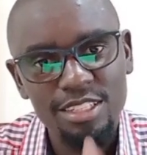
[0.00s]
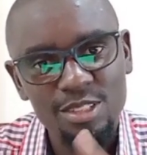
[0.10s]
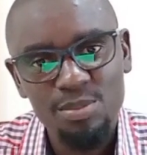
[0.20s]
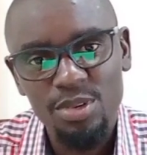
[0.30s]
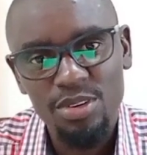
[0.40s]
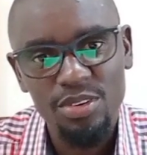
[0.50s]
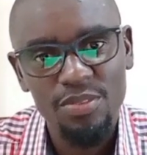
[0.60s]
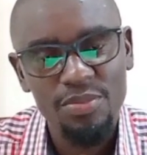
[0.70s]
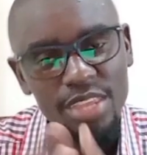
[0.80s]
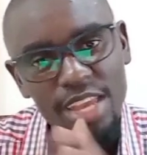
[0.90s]

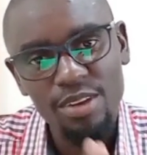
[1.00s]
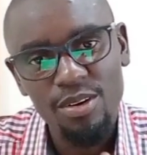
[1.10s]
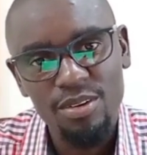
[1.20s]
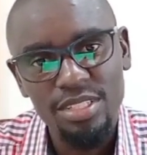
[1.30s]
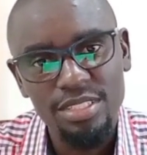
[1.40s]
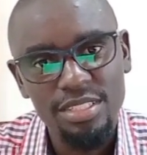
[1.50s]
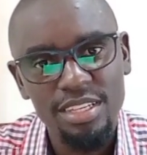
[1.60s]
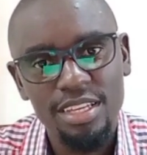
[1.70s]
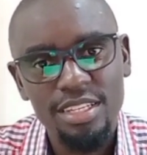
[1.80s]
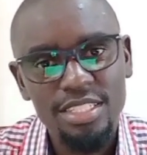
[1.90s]
tomorrow, and always.
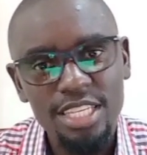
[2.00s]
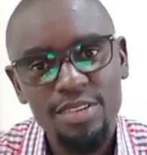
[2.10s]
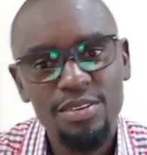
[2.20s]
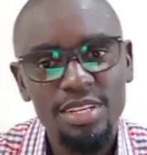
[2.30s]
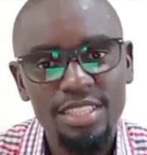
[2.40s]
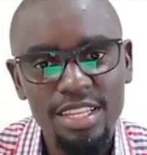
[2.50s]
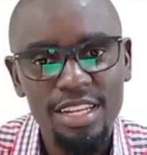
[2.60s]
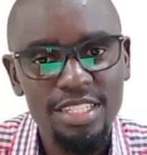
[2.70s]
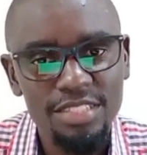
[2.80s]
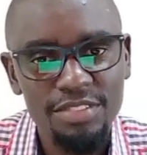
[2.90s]
See you in the
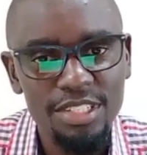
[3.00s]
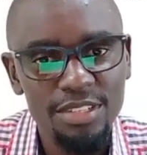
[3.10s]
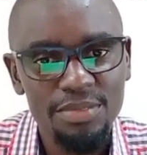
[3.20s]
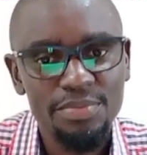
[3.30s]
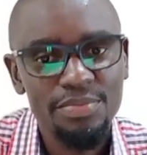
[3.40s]
next video.